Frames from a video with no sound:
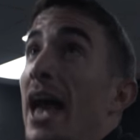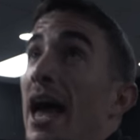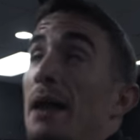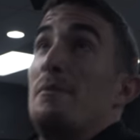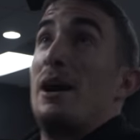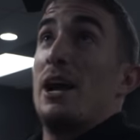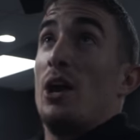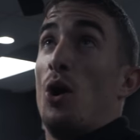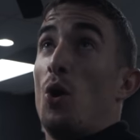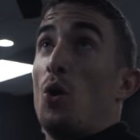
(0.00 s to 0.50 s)

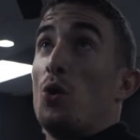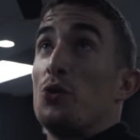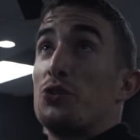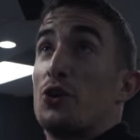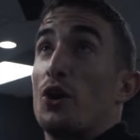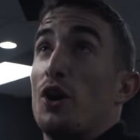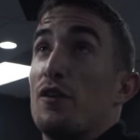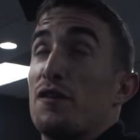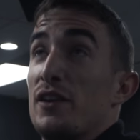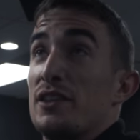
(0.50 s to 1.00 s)
at my
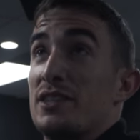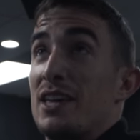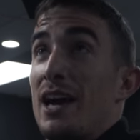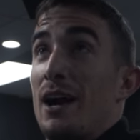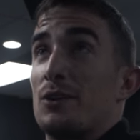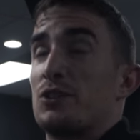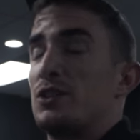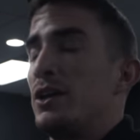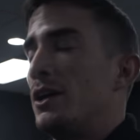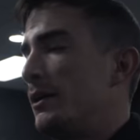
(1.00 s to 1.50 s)
old girlfriend's
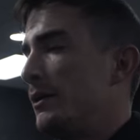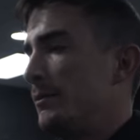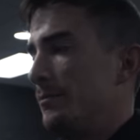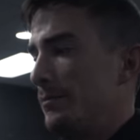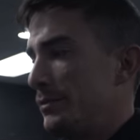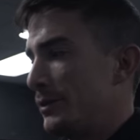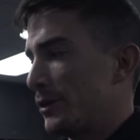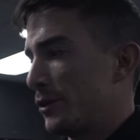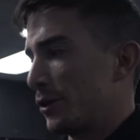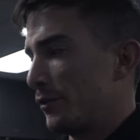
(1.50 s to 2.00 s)
house,
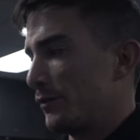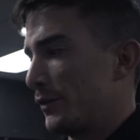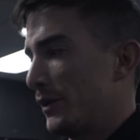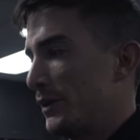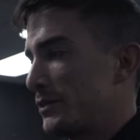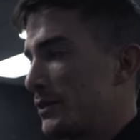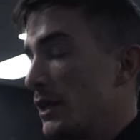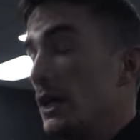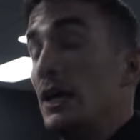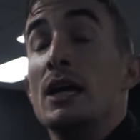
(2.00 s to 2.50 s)

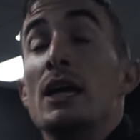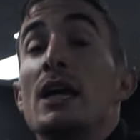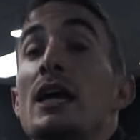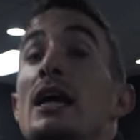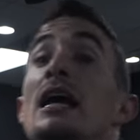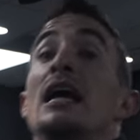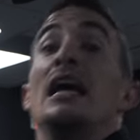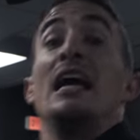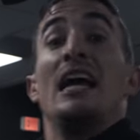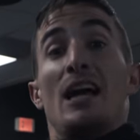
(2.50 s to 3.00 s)
girlfriend's,
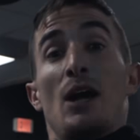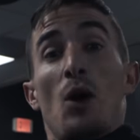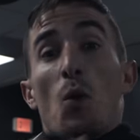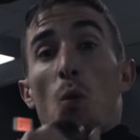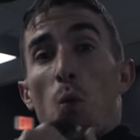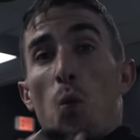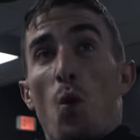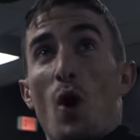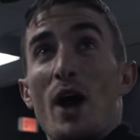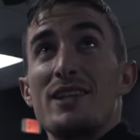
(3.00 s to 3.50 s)

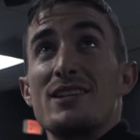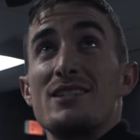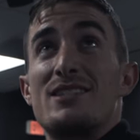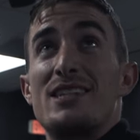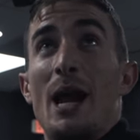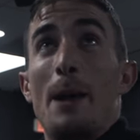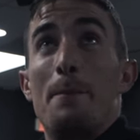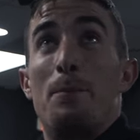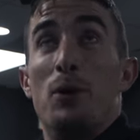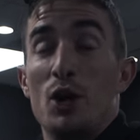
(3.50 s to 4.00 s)
what
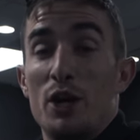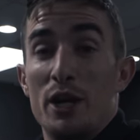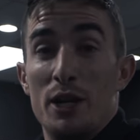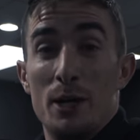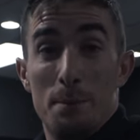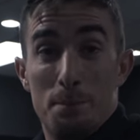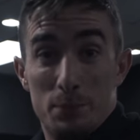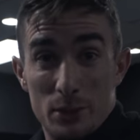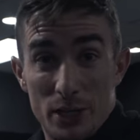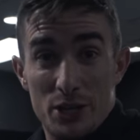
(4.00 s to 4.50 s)
did I put
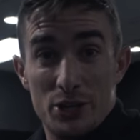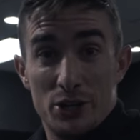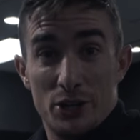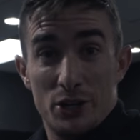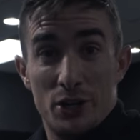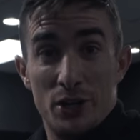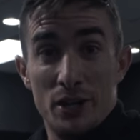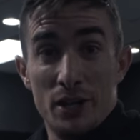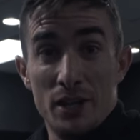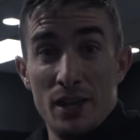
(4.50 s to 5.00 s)
in a
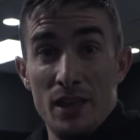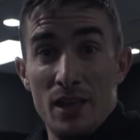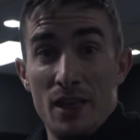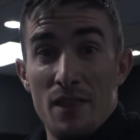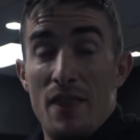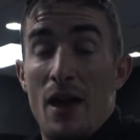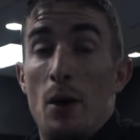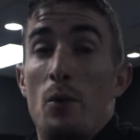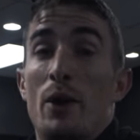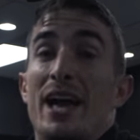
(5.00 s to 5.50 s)
blender
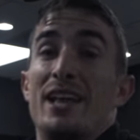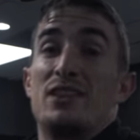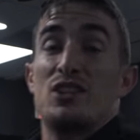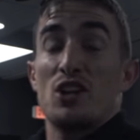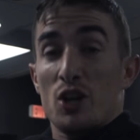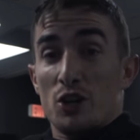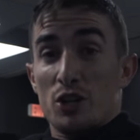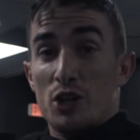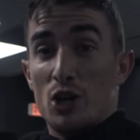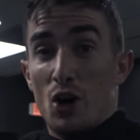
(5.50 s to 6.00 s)
that when I
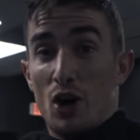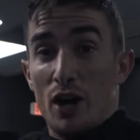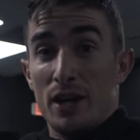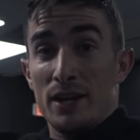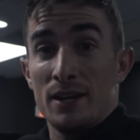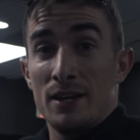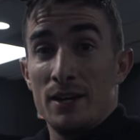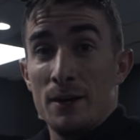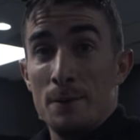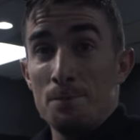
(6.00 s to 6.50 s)
turned it
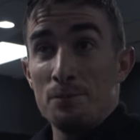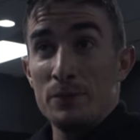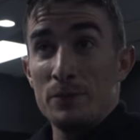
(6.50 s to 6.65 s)
on,